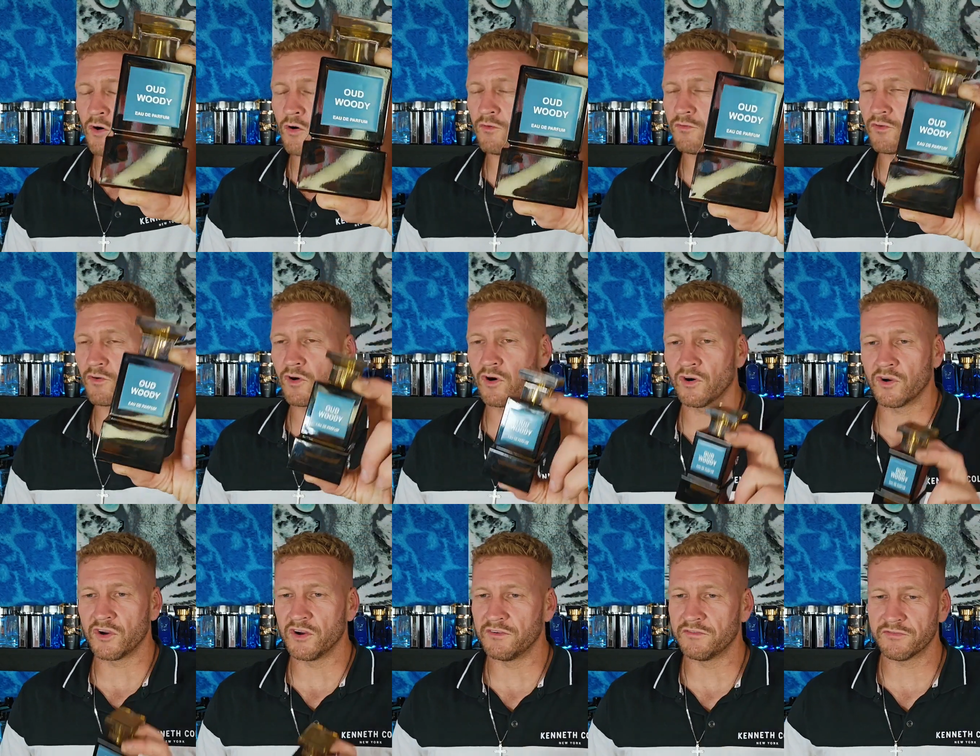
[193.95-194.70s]

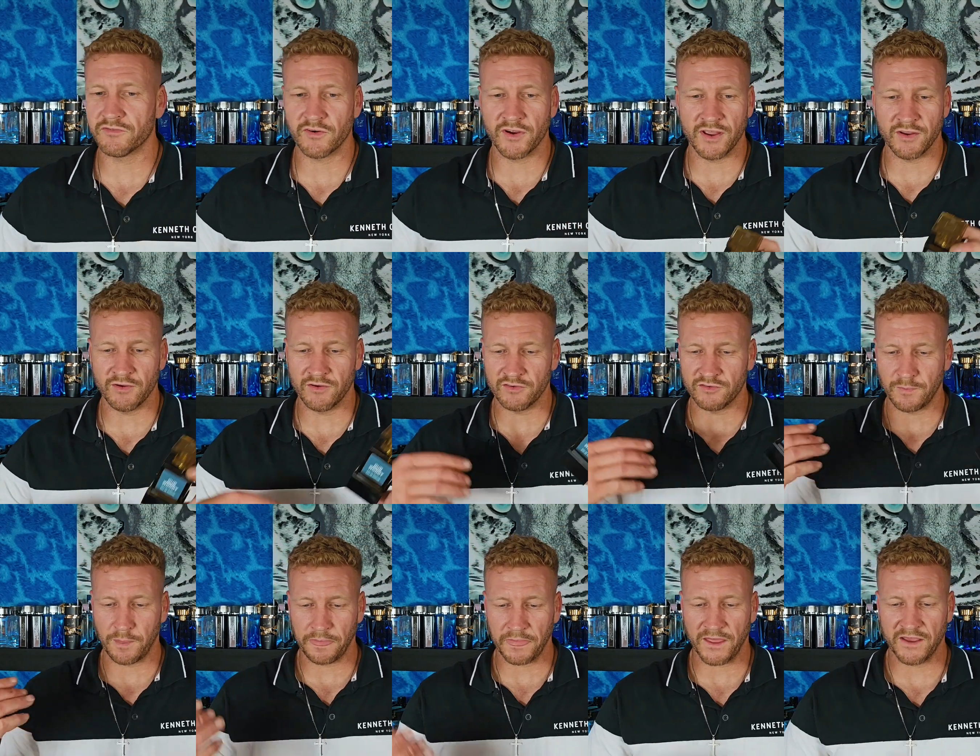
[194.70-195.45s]
Overall good
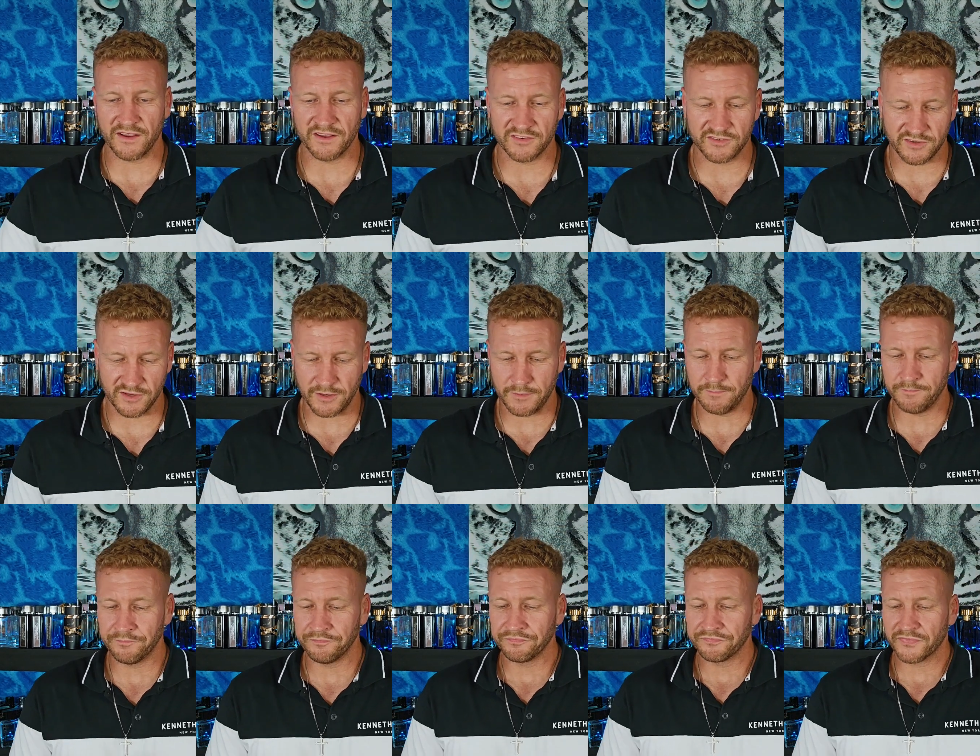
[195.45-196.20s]
fragrance. Like I
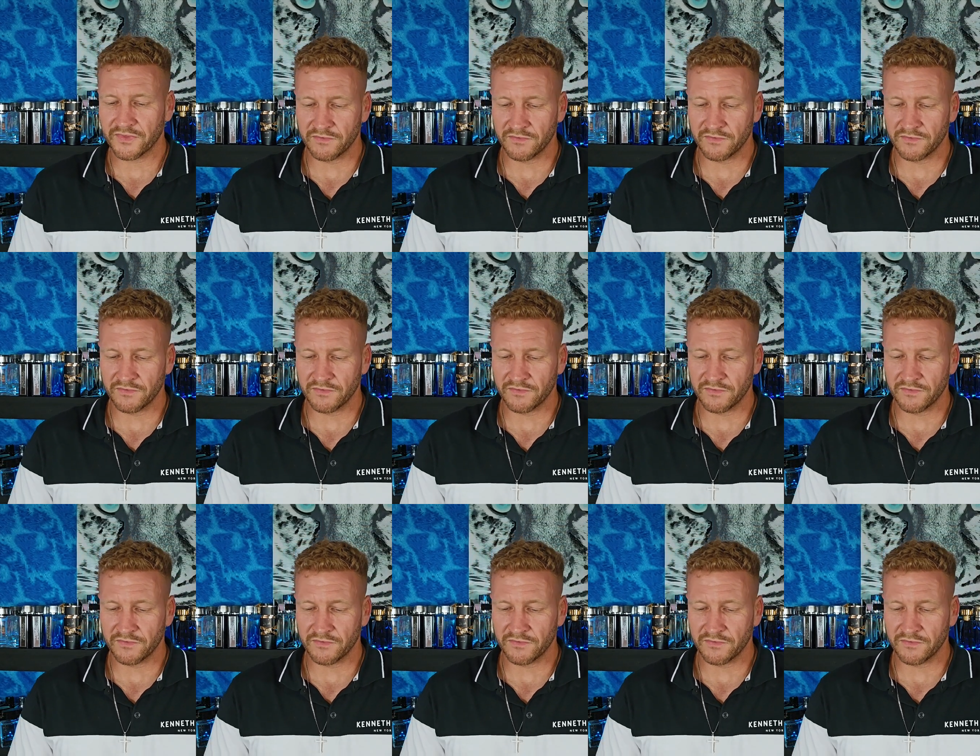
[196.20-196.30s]
said,